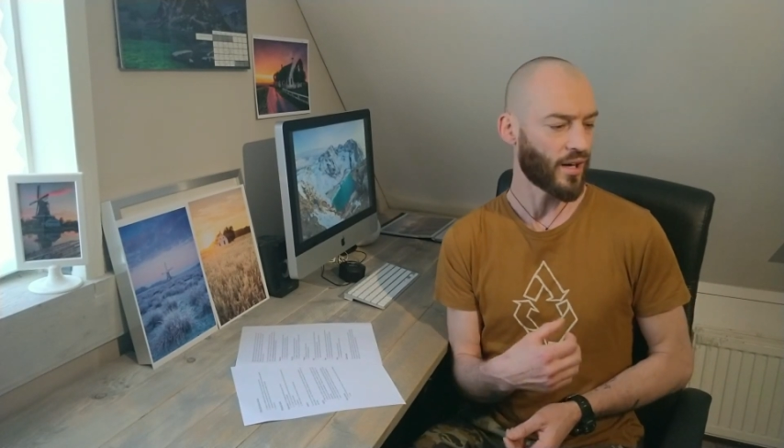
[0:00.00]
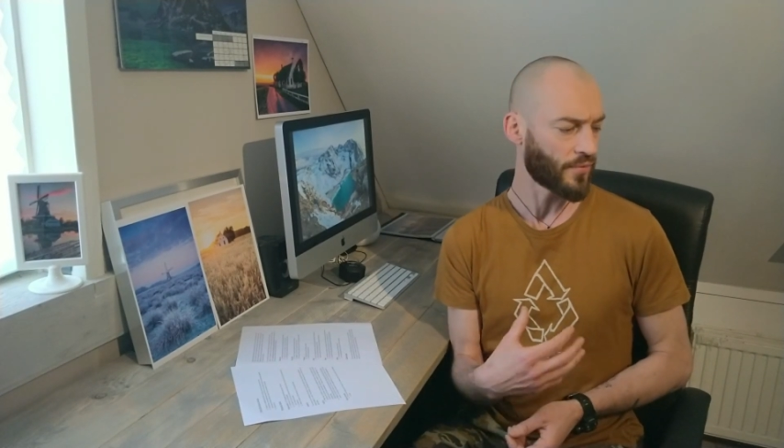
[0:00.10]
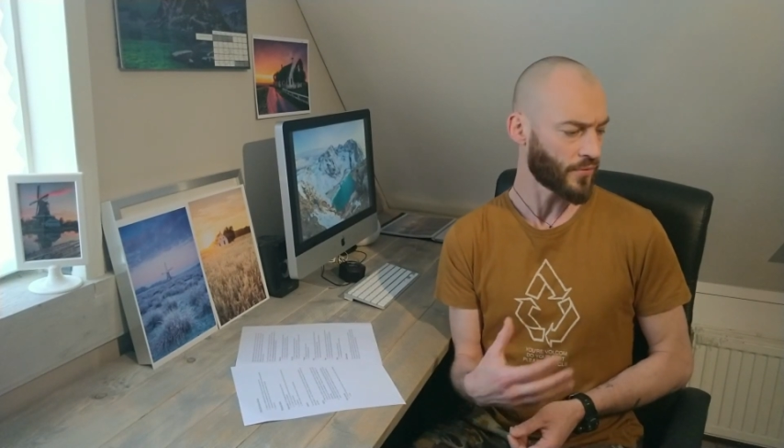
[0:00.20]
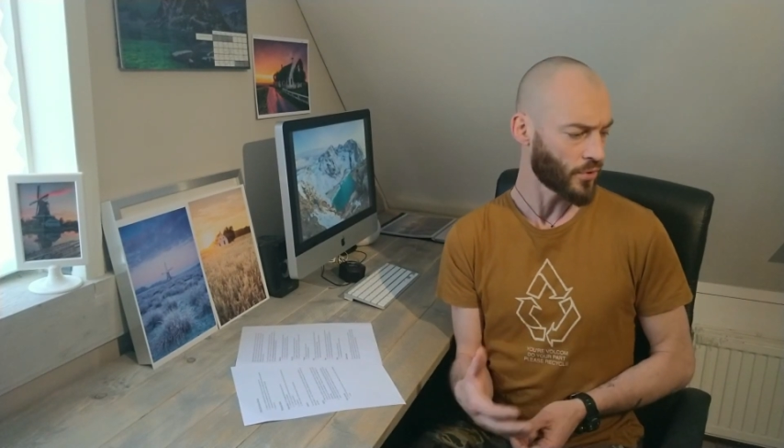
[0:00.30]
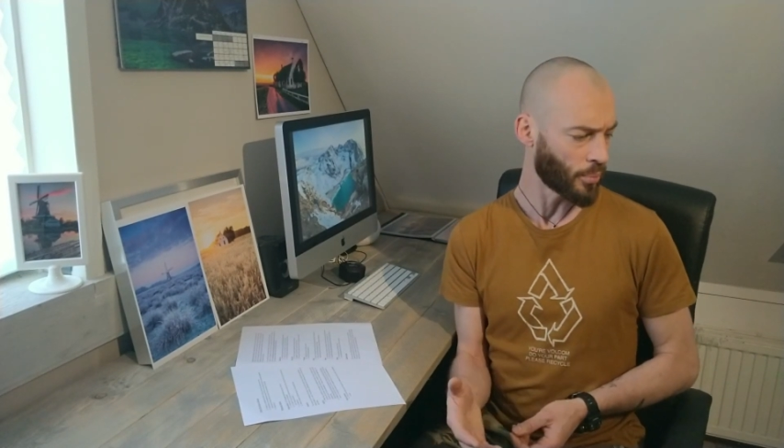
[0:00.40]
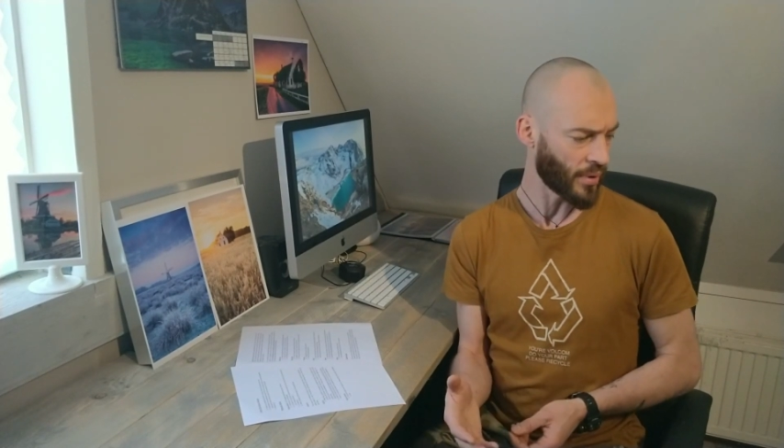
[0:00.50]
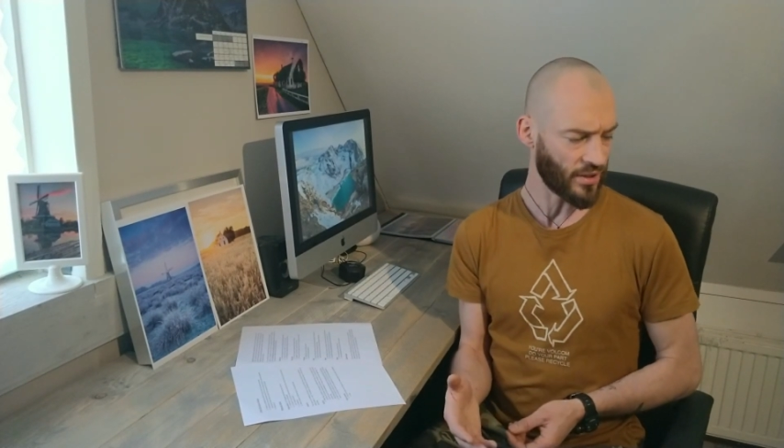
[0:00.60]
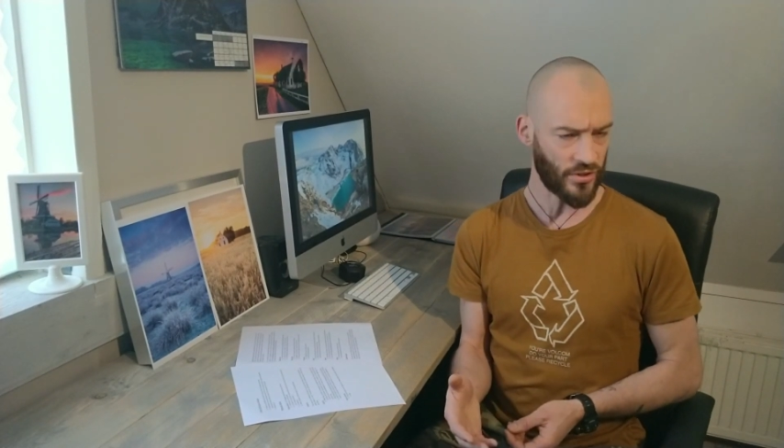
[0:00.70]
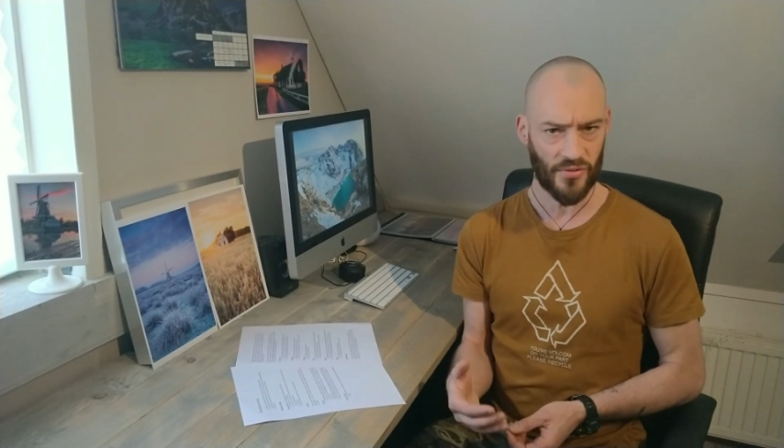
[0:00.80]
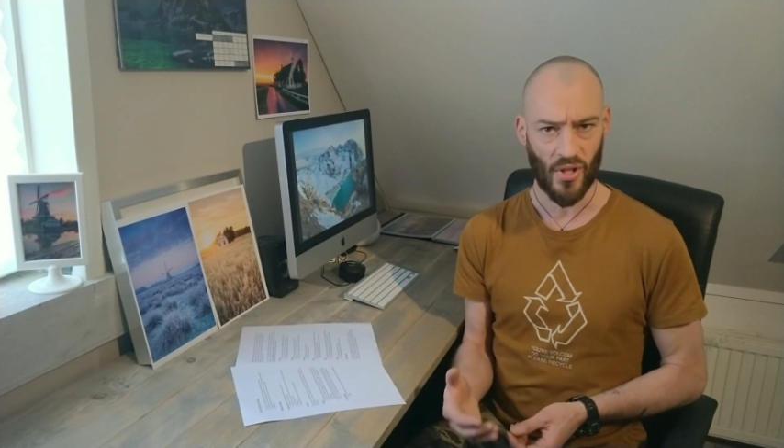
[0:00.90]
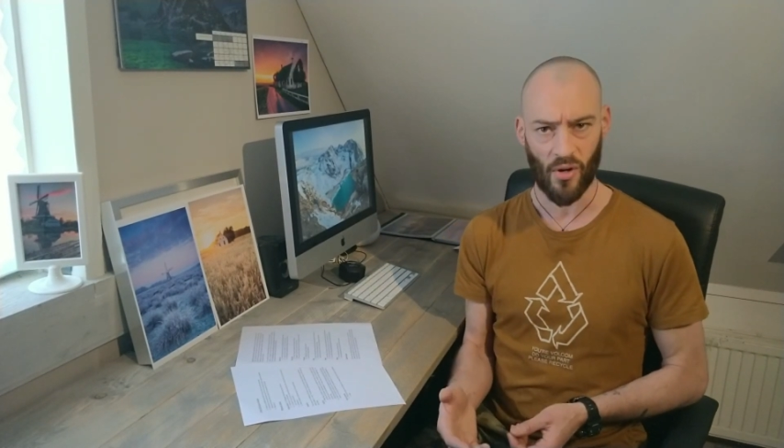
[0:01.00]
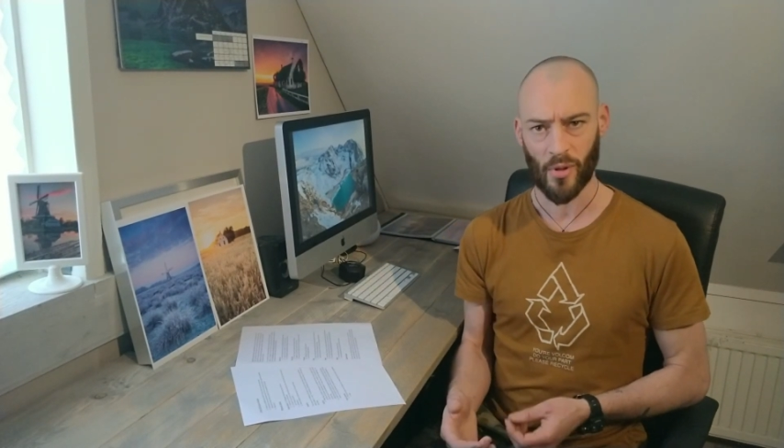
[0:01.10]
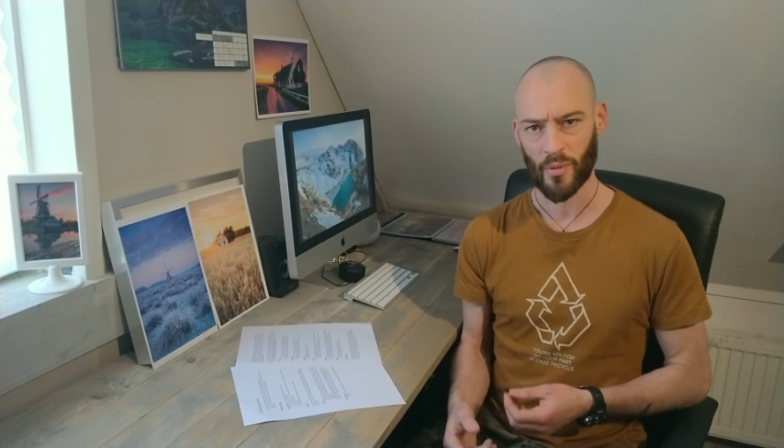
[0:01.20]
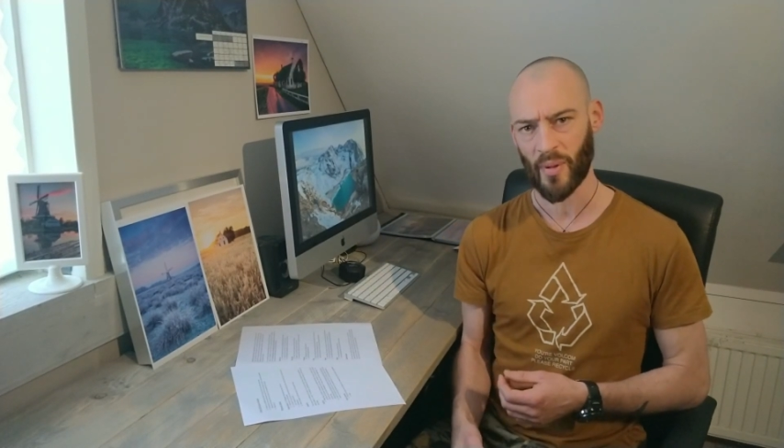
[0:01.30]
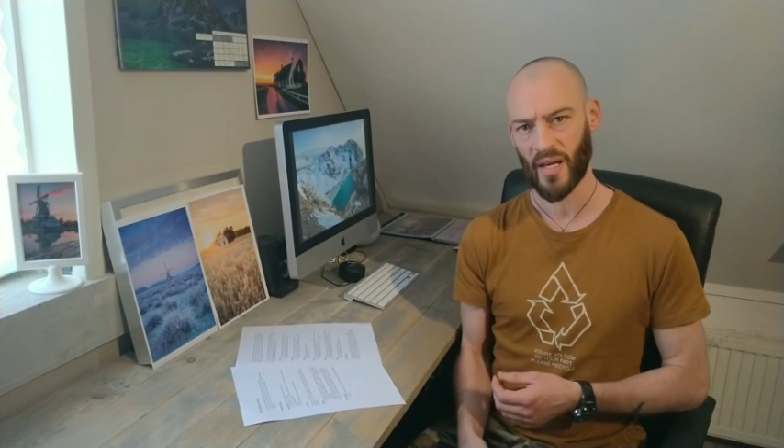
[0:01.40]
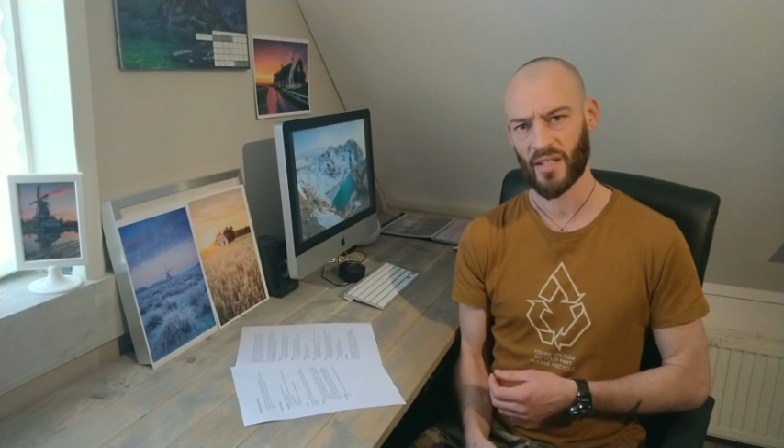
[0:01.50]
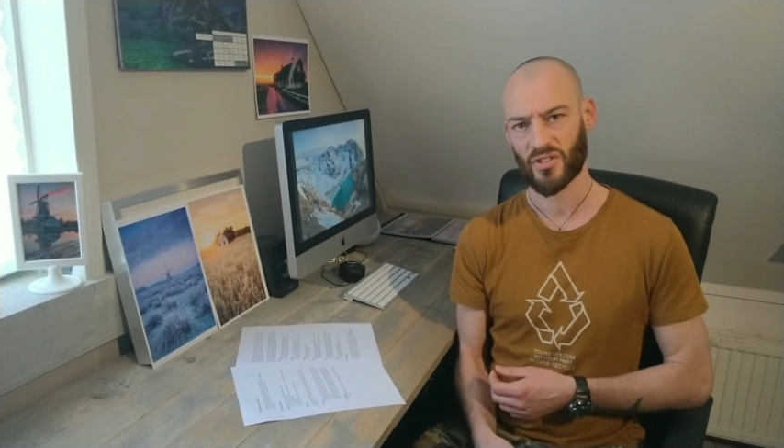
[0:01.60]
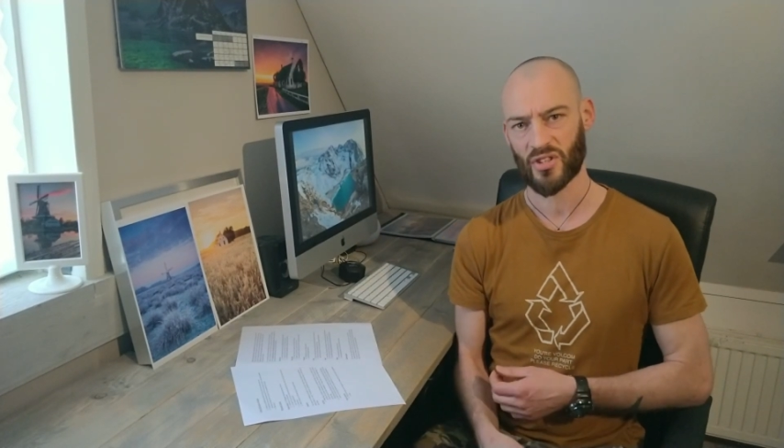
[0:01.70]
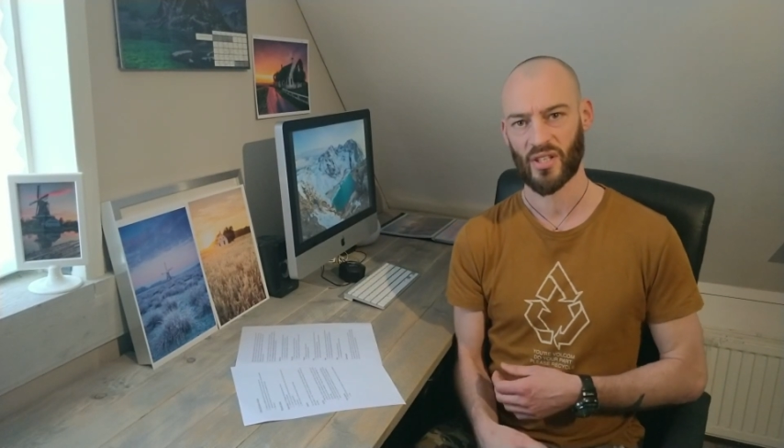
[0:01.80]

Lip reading: have two pairs of snowboard pants,